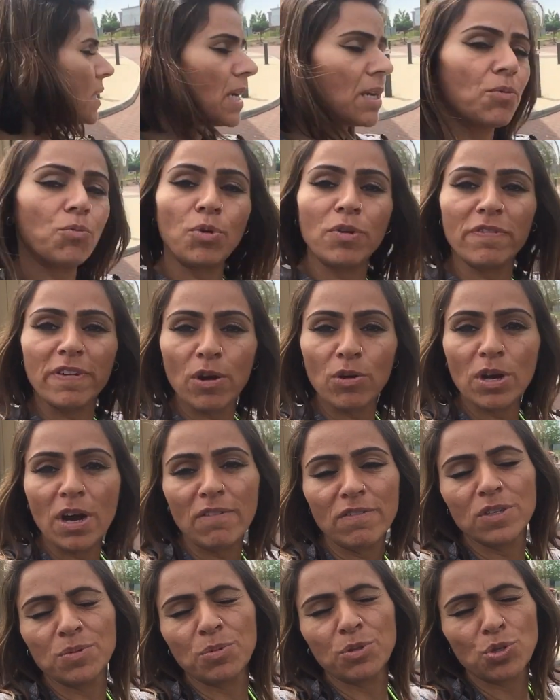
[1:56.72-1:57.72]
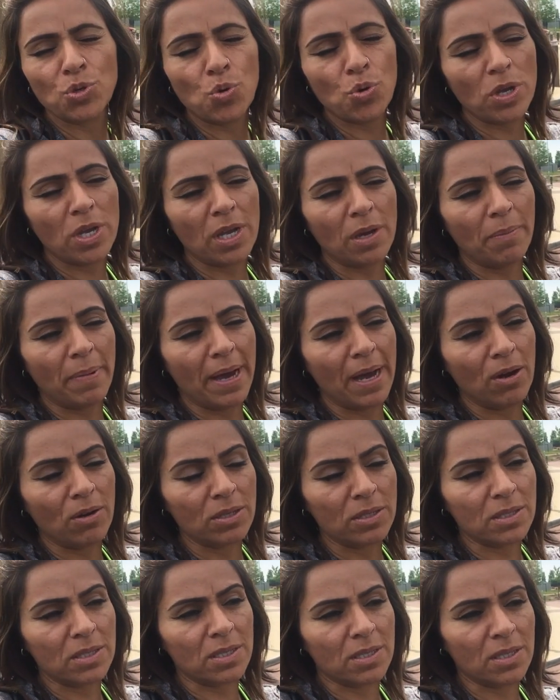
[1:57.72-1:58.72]
kind of we felt comfortable talking
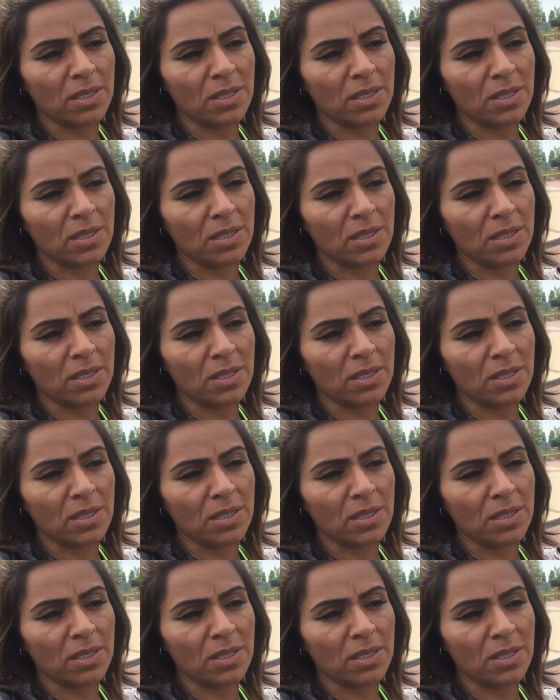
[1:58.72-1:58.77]
about,